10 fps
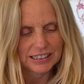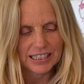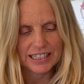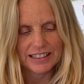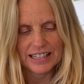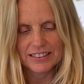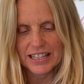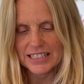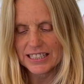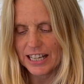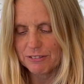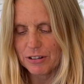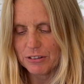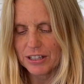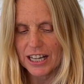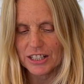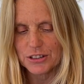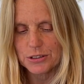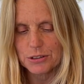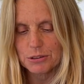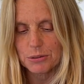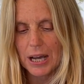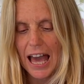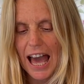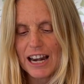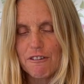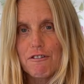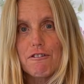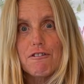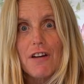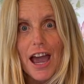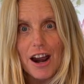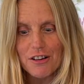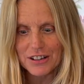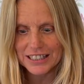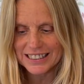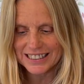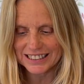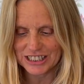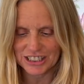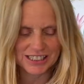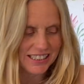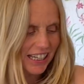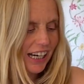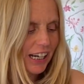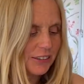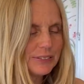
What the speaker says: And then that's our very unusual and very delicious dal.